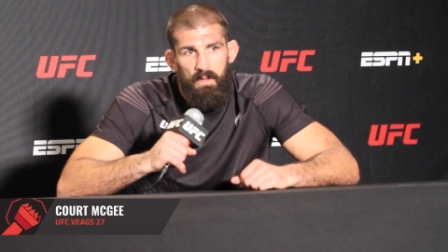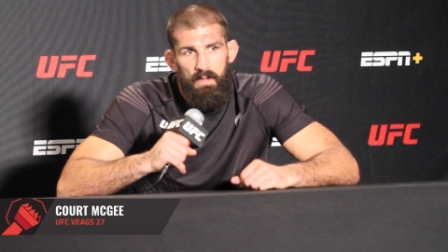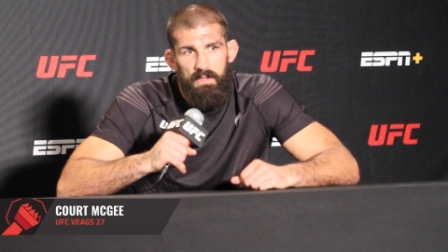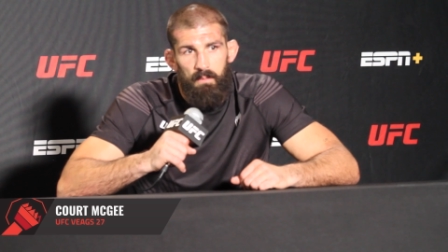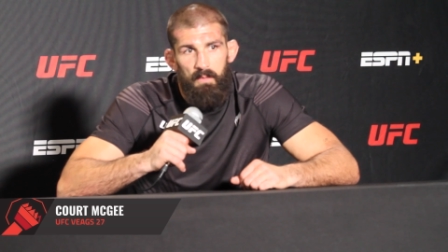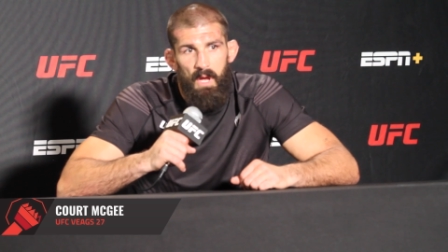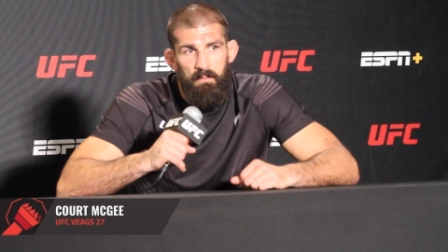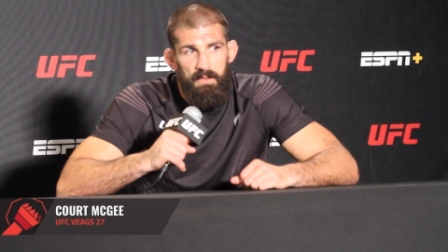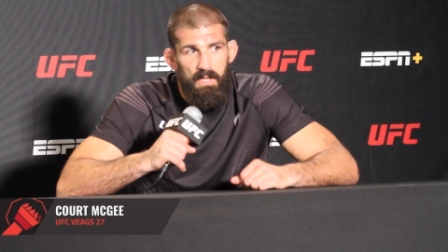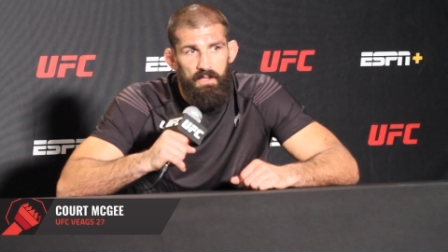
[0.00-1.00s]

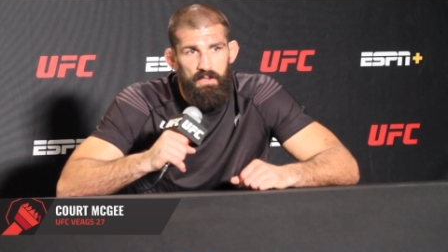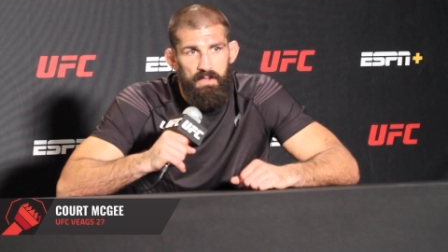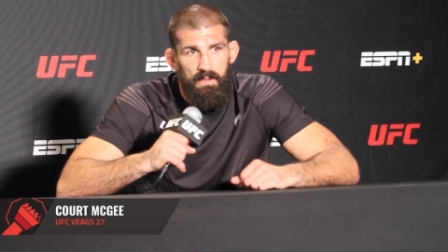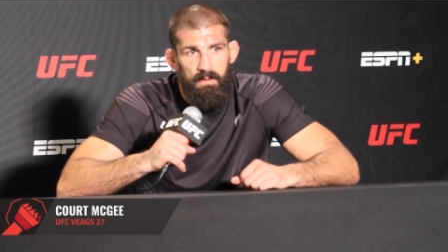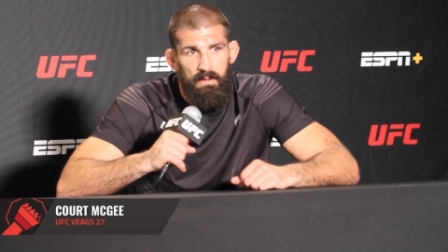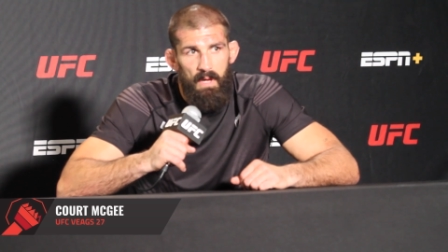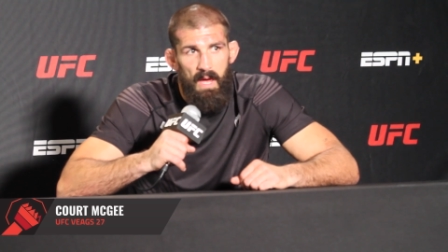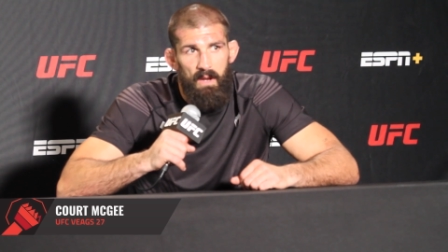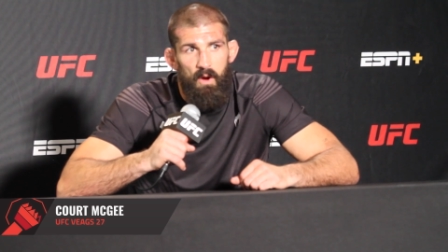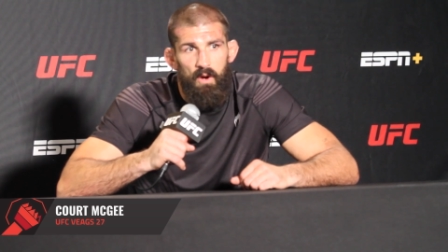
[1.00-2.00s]
sometimes I just
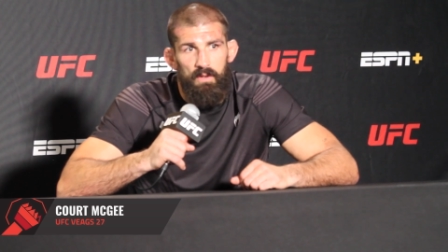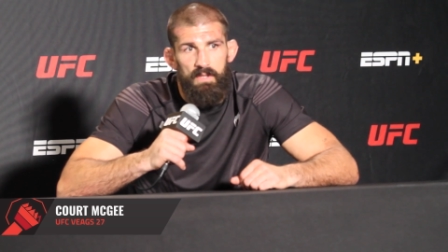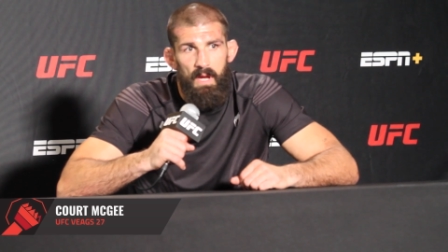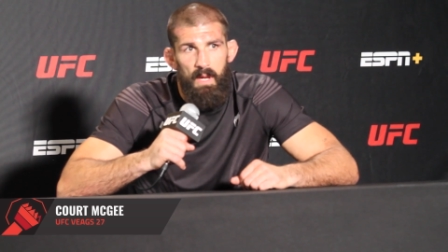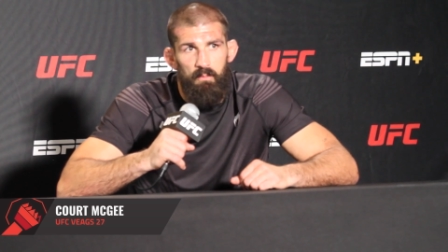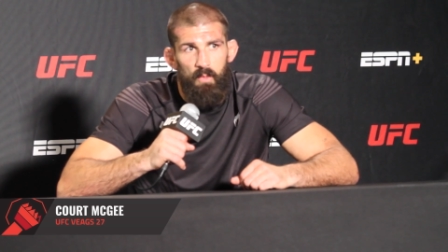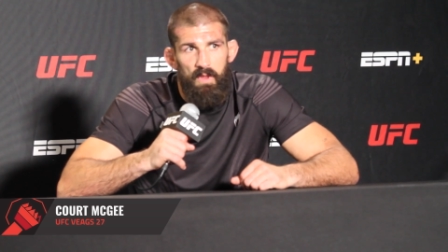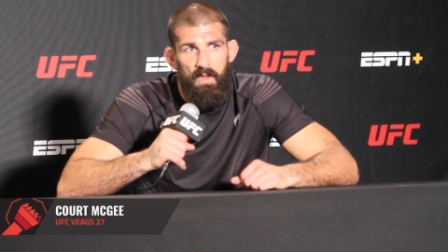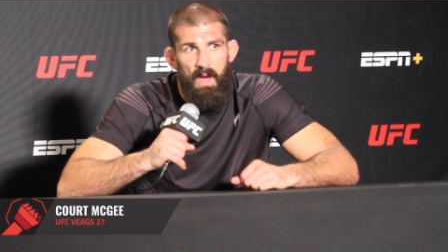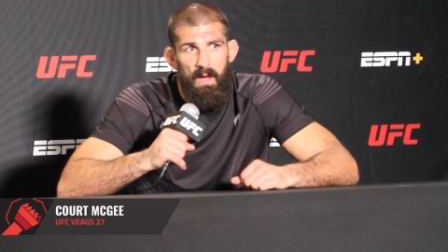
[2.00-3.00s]
had a hard time
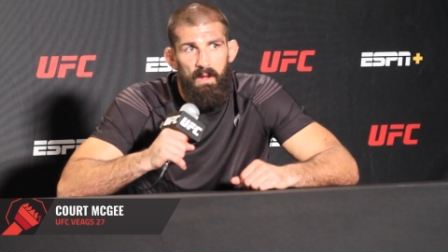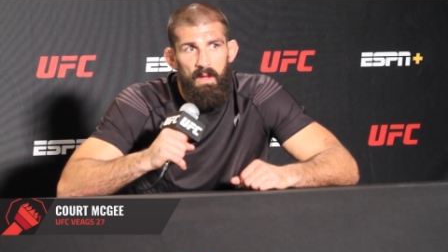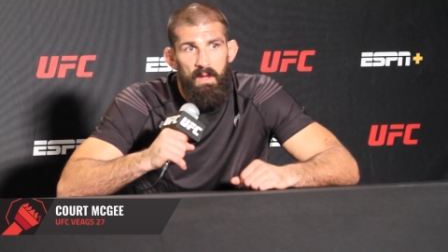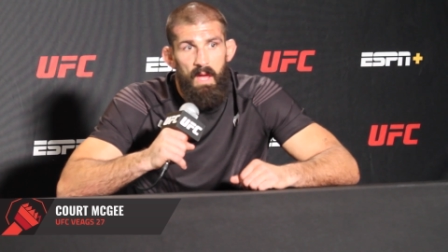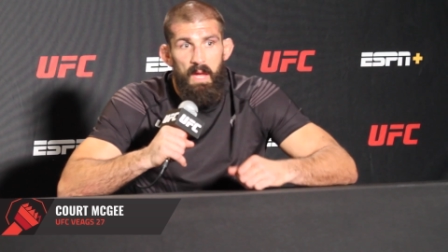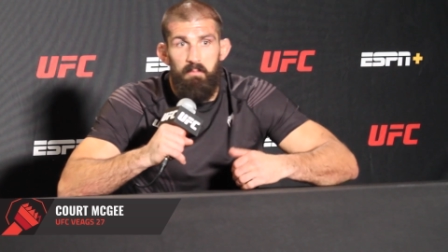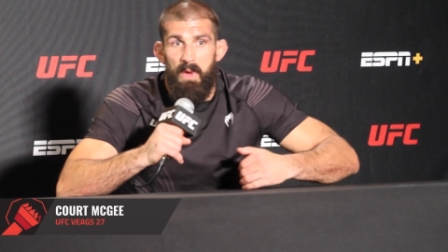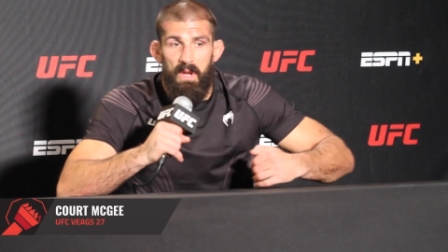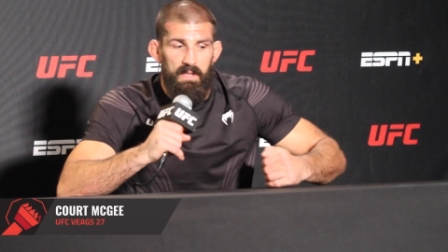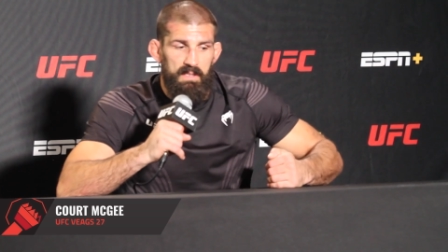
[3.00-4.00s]
with that. Hey,
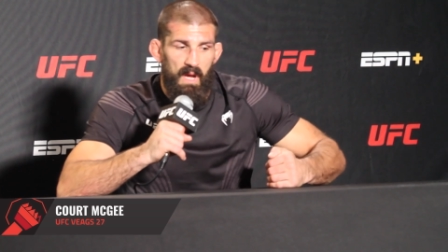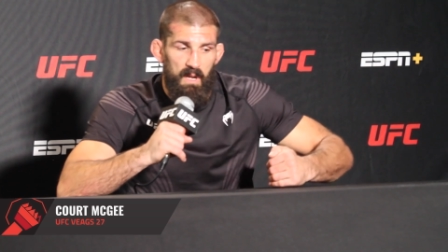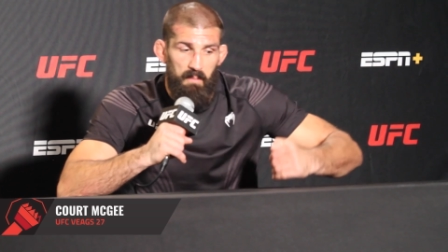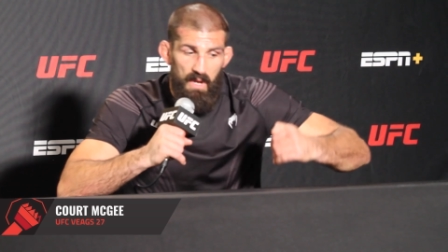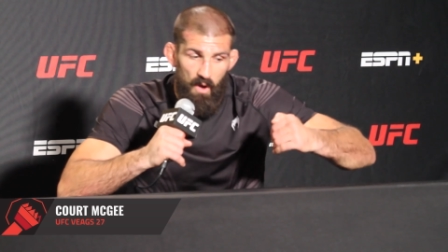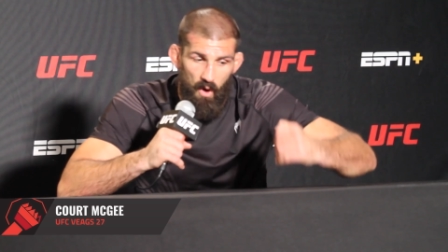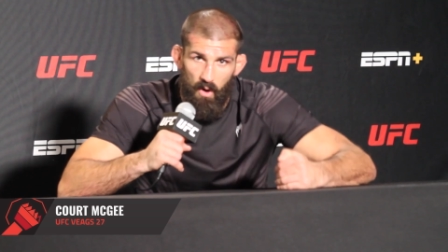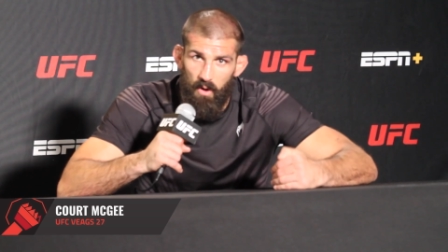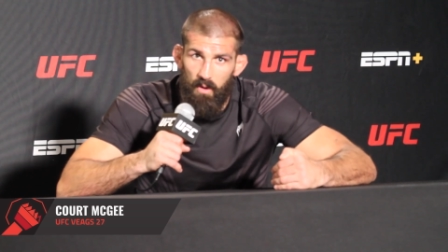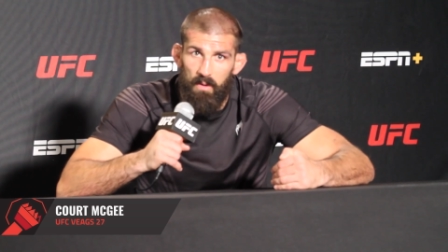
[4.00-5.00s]
man, it's got to be
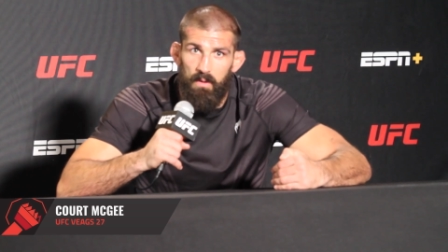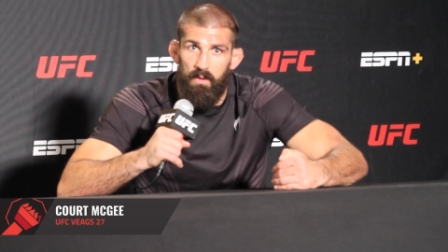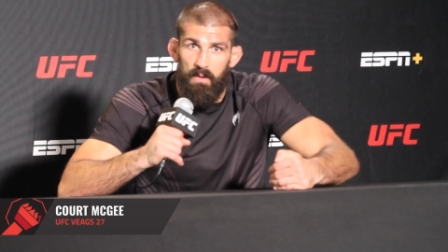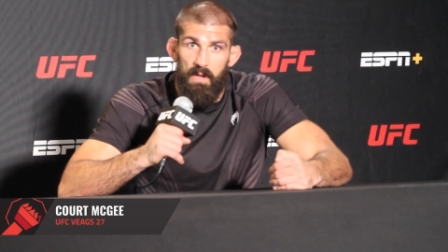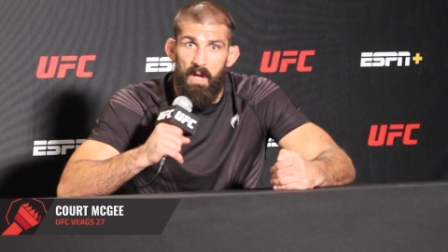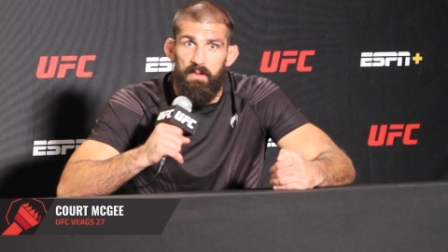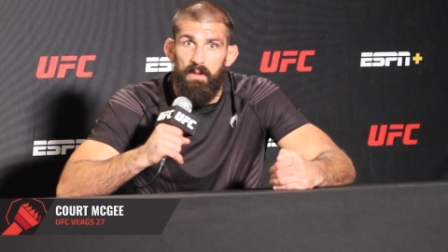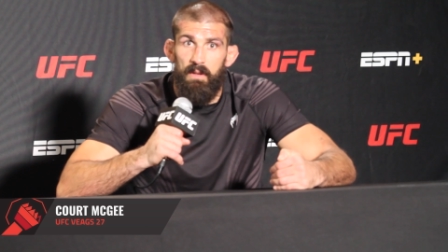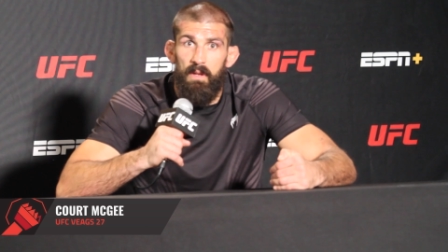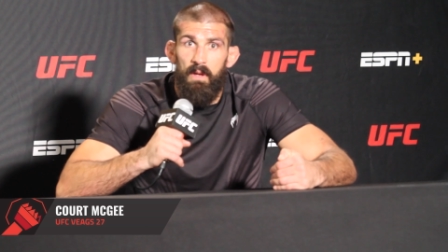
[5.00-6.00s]
all or nothing.